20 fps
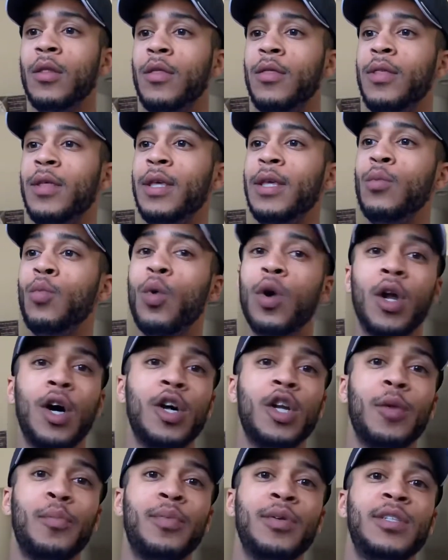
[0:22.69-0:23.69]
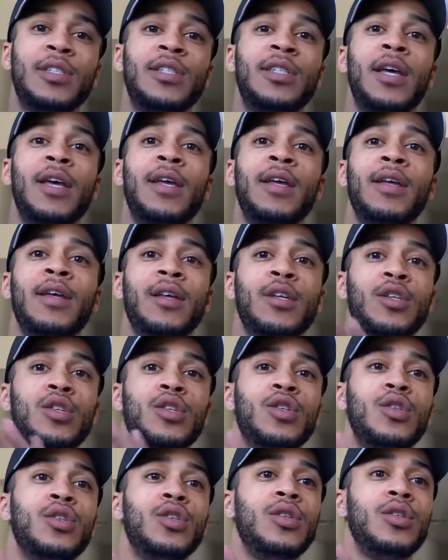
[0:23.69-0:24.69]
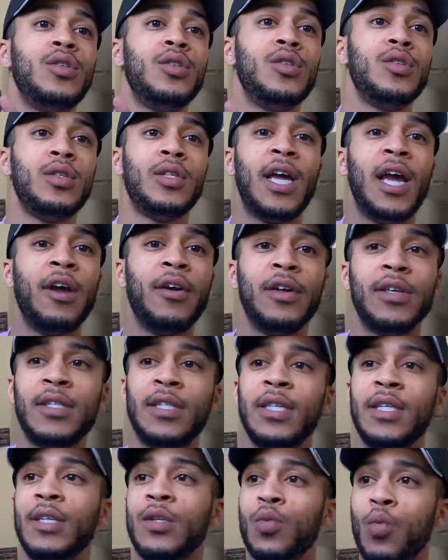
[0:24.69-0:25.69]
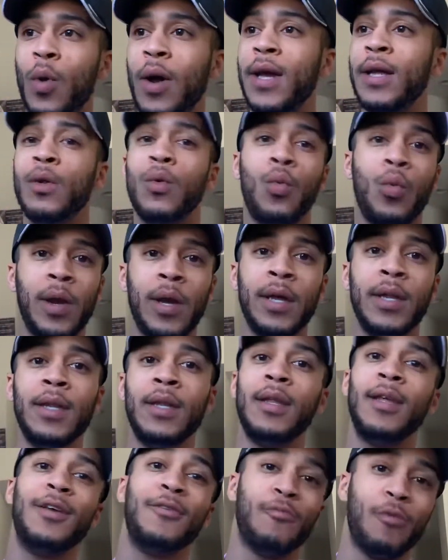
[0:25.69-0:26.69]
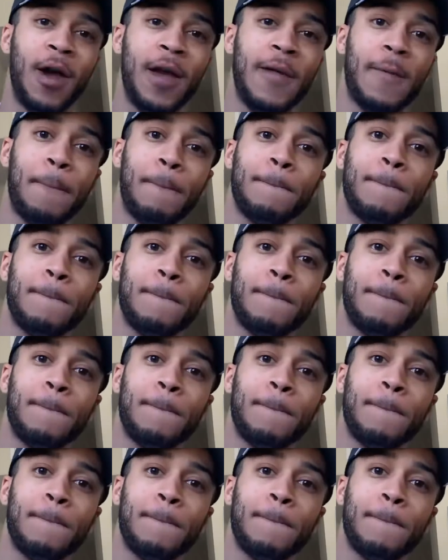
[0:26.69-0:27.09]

the 100% guaranteed way to win, right?